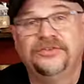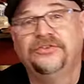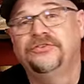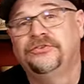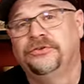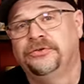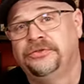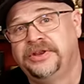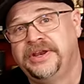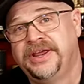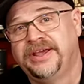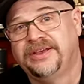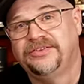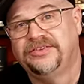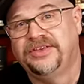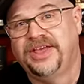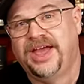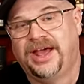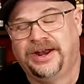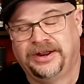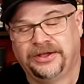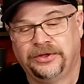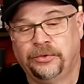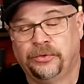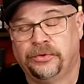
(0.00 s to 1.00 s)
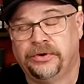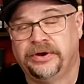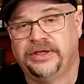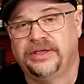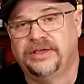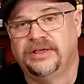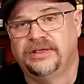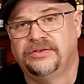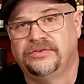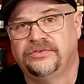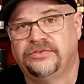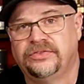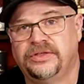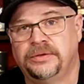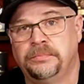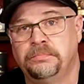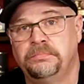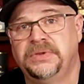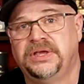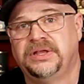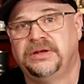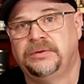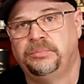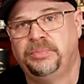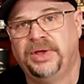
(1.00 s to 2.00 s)
So the next category is the
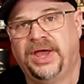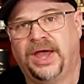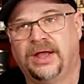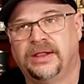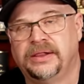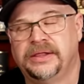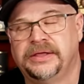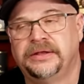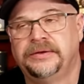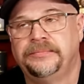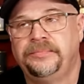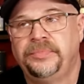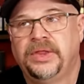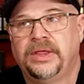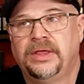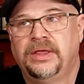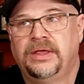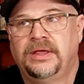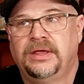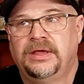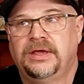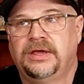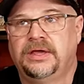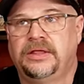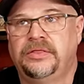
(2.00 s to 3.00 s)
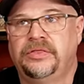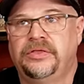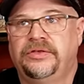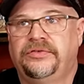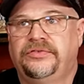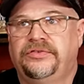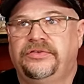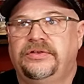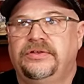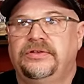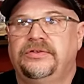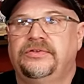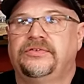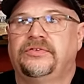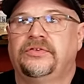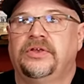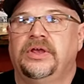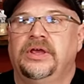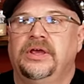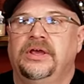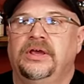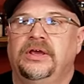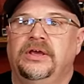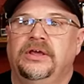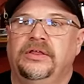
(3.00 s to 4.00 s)
mid-palate. And this is
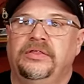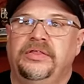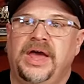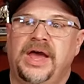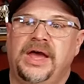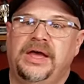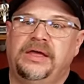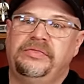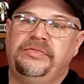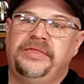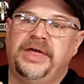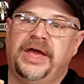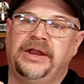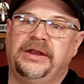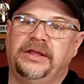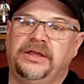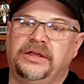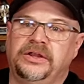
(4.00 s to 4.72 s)
that